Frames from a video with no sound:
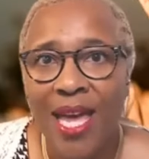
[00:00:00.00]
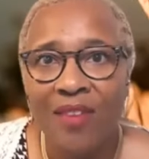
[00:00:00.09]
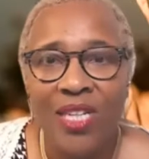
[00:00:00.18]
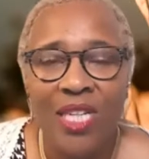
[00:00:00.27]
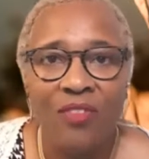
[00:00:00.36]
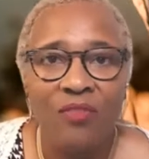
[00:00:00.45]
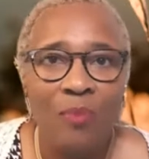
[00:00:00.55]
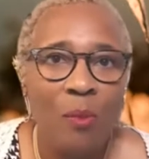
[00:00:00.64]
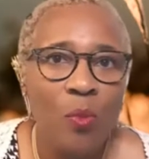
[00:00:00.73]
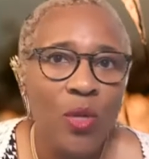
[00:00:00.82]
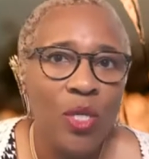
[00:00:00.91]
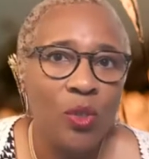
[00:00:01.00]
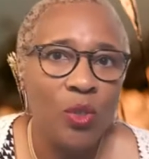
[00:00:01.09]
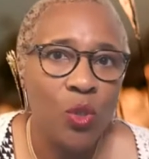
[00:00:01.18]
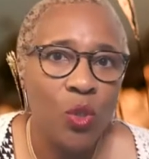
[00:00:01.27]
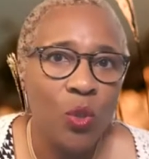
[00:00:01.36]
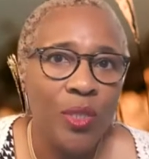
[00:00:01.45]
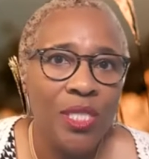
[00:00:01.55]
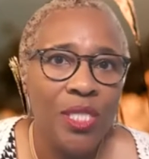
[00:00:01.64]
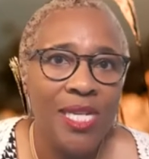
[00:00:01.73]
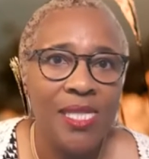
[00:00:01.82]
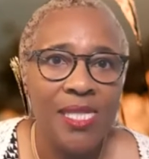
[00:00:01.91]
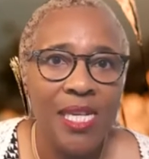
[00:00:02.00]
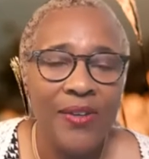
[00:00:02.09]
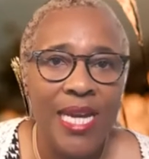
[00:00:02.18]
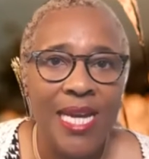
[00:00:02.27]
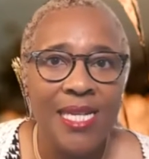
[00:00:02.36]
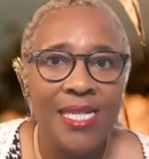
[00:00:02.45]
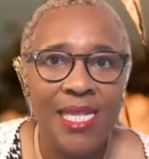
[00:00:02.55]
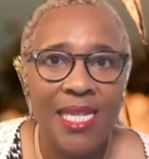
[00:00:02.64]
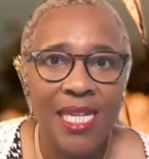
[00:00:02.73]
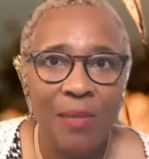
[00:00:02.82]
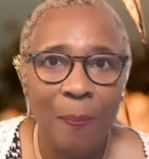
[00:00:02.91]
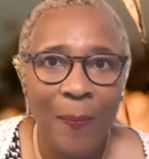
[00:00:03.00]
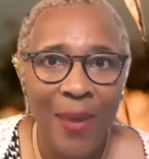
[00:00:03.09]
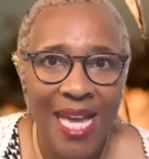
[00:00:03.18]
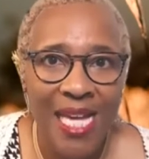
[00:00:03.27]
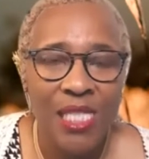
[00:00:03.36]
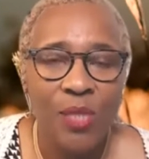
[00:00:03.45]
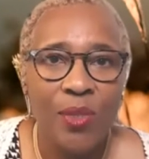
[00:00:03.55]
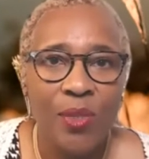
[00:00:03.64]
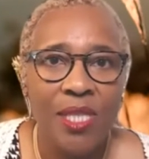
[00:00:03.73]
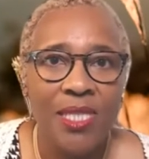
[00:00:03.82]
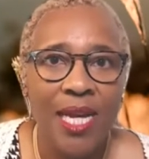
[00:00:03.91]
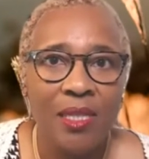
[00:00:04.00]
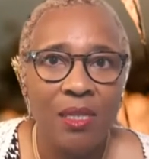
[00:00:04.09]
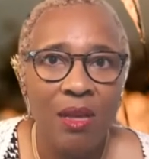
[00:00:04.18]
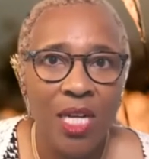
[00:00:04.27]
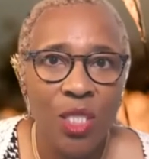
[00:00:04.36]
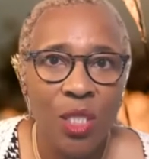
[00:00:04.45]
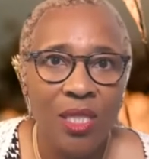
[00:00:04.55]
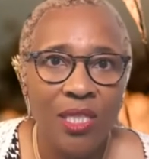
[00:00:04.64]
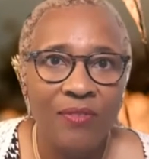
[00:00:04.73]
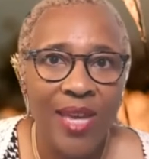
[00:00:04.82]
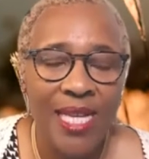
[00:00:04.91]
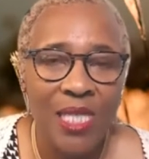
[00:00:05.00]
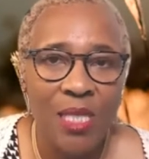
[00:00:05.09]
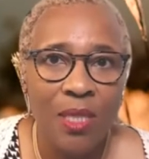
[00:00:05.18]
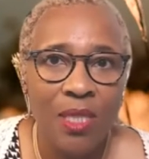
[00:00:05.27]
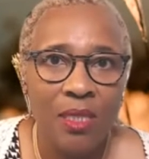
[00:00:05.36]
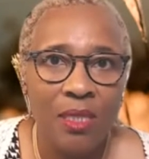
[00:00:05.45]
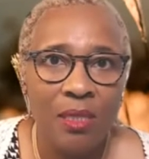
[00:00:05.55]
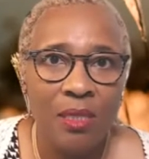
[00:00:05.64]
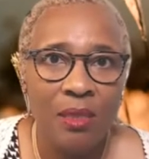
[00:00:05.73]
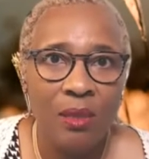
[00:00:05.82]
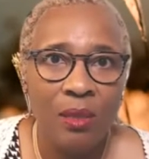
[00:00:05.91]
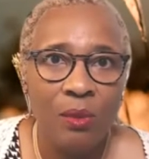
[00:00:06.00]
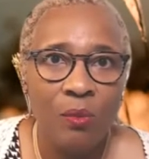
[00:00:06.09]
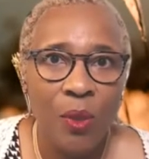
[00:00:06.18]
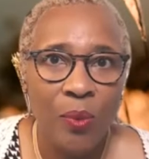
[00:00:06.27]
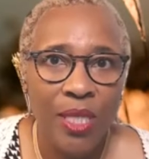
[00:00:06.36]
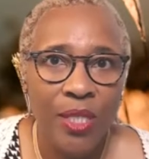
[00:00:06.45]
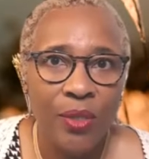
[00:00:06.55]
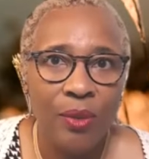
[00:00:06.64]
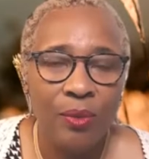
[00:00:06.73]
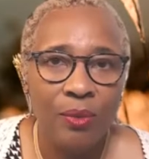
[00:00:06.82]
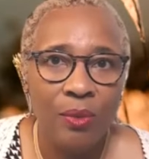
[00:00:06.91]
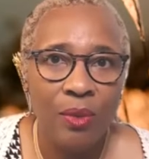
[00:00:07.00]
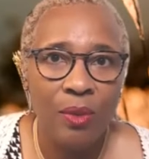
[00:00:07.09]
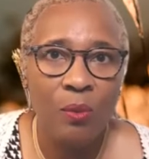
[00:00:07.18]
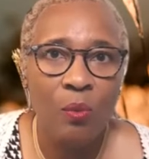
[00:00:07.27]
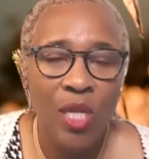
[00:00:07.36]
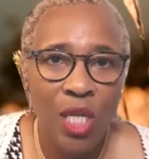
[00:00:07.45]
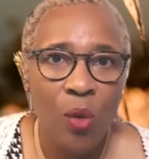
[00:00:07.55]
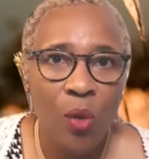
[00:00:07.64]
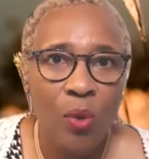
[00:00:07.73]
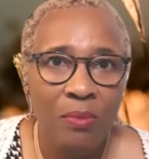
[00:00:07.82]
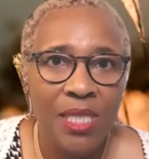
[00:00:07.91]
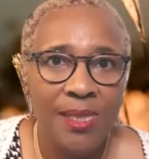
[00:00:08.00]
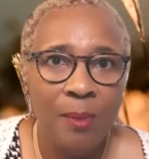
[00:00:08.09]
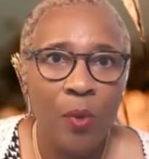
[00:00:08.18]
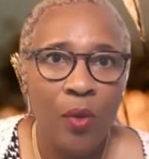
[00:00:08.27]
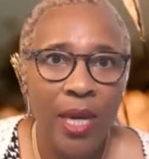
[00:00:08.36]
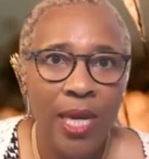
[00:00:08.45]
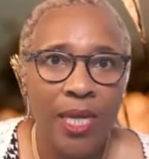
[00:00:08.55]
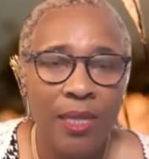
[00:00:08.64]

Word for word: enough memory or storage necessary to keep pace with the technological advancements, what do we do? we know we must upgrade.